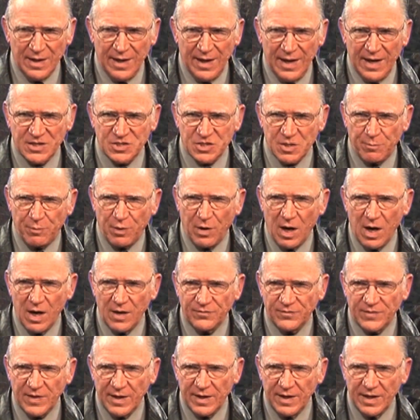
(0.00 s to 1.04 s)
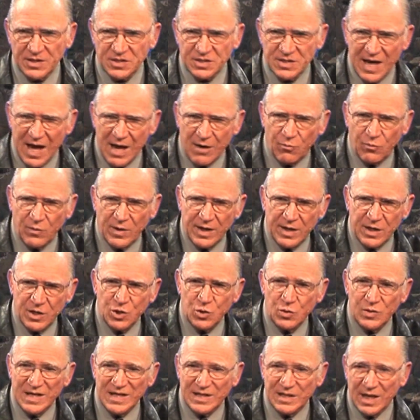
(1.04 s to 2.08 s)
It's the part that it's not written
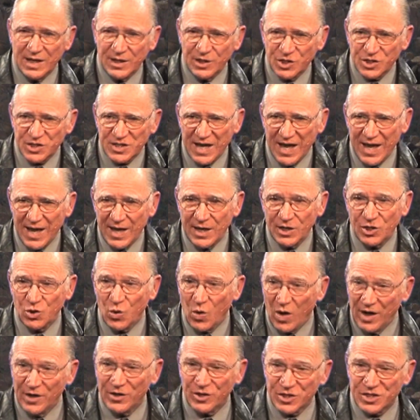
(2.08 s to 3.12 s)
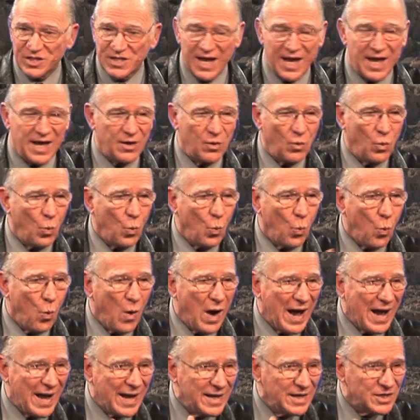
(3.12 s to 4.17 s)
you need to understand
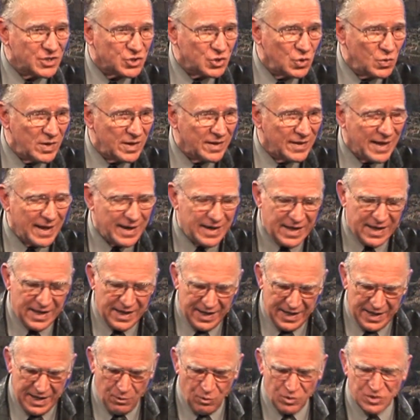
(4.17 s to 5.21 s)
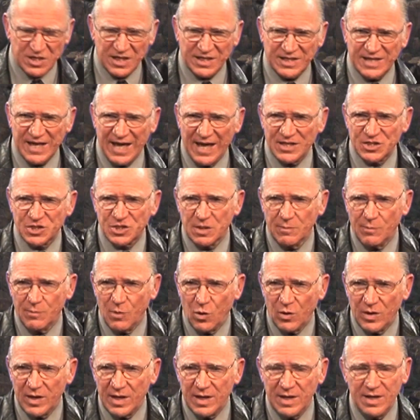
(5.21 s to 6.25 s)
why he's doing that. It was a
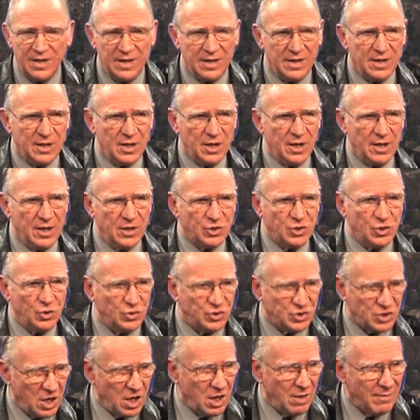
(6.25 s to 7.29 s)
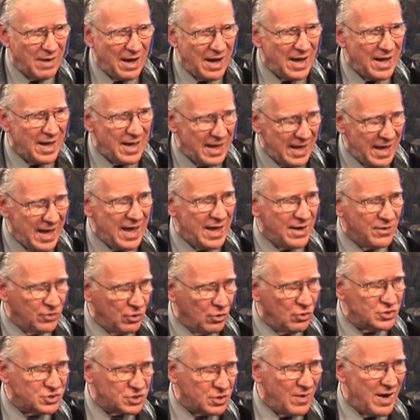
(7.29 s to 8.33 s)
testimony to Jeremiah and
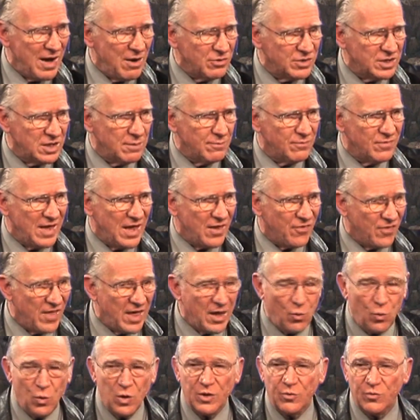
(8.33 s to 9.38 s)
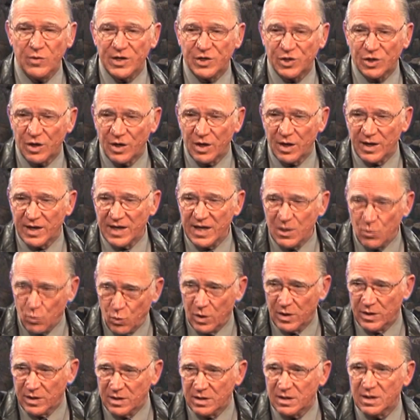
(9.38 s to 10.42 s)
those around him that they would return. He
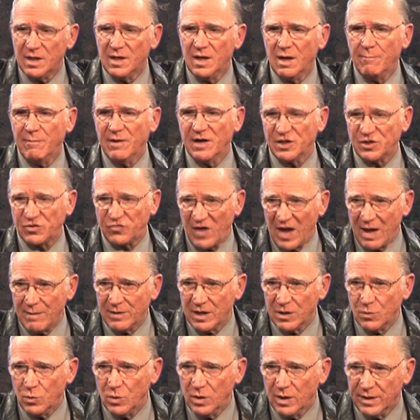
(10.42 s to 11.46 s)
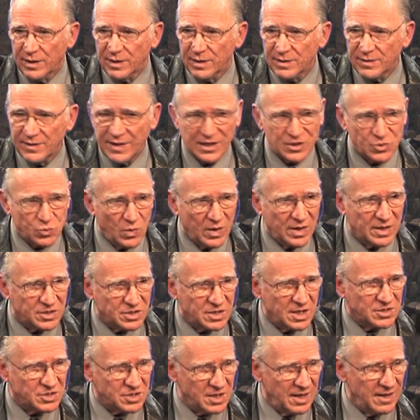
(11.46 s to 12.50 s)
wouldn't, but his family would. That's what
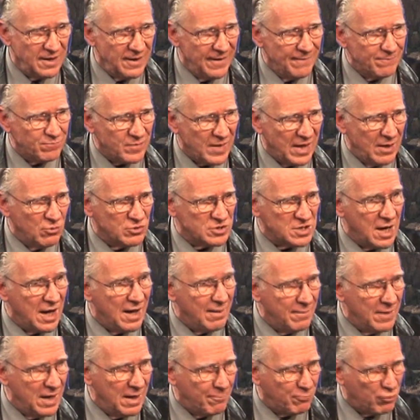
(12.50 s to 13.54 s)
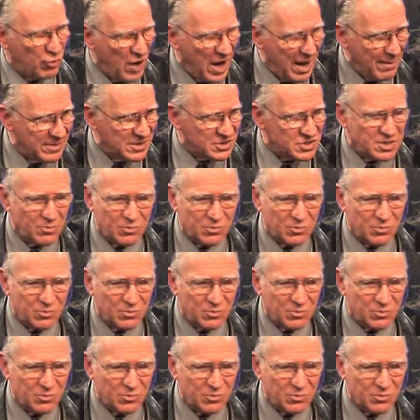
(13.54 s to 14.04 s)
it was a promise.